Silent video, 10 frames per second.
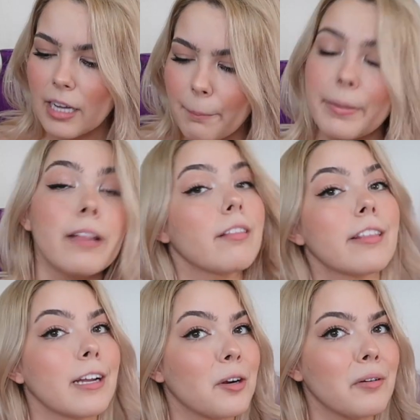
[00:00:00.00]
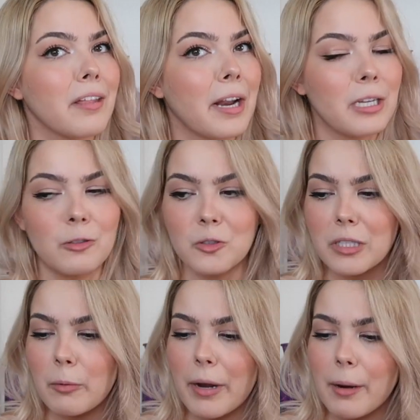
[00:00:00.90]
a bit thicker than I
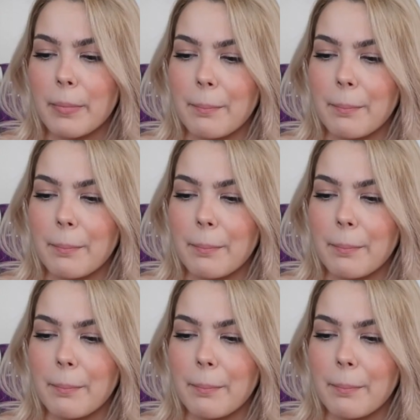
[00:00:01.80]
usually wear,